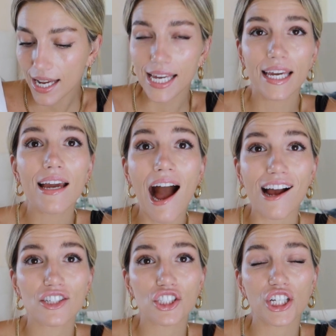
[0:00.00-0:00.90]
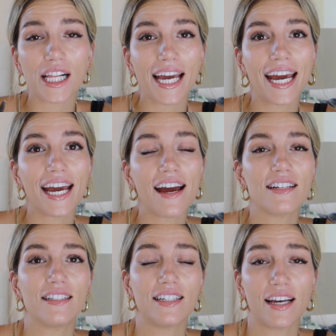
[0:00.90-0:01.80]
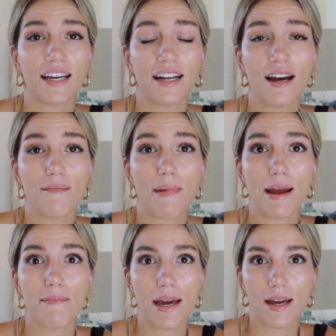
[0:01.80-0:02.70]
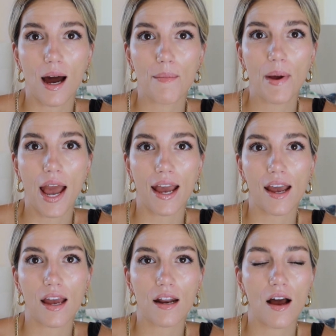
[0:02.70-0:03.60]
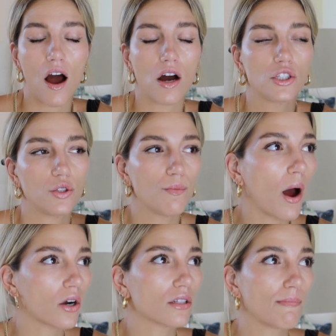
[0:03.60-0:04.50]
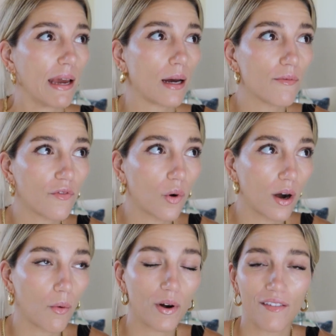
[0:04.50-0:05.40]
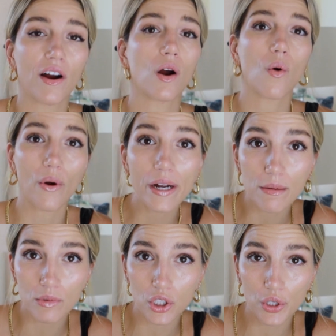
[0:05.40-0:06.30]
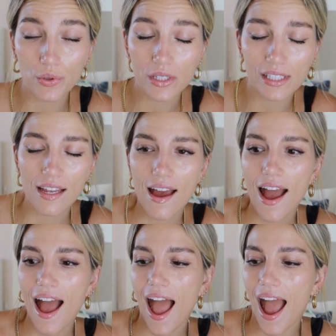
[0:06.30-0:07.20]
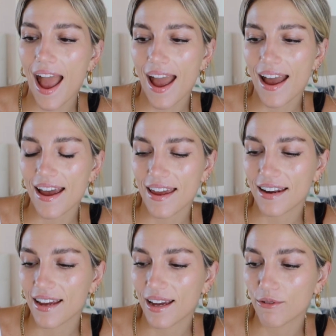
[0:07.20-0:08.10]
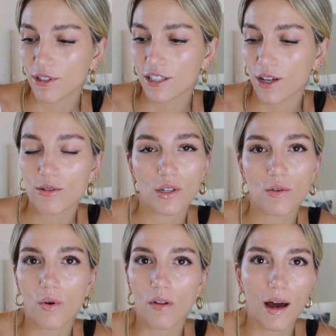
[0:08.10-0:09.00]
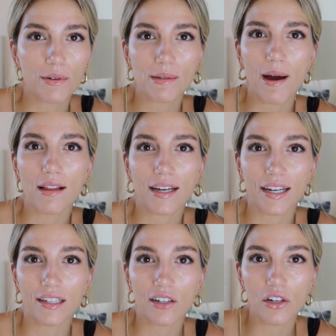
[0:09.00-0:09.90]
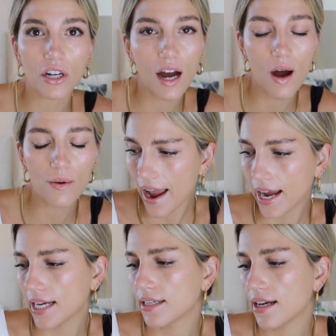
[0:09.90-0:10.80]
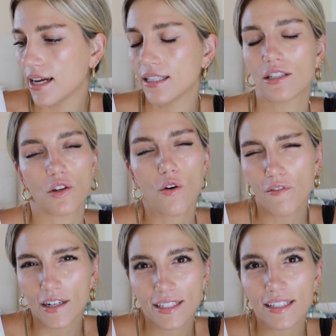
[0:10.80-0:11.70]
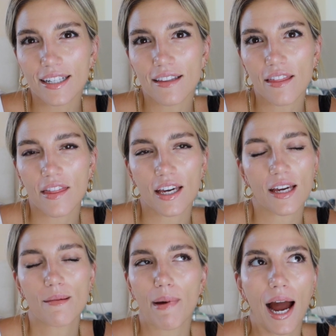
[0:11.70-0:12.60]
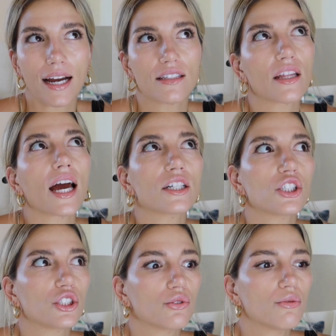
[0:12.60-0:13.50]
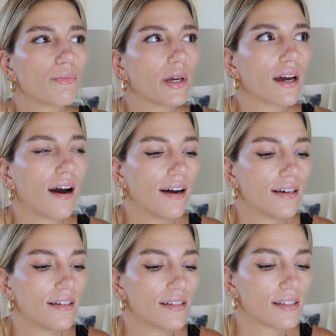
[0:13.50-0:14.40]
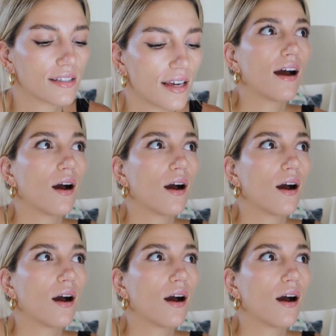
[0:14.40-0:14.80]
He actually did my makeup and 2 models makeup for one of our Tureum shoots. And it was so cool. That was about like a year ago. And it's so funny like thinking back to that shoot because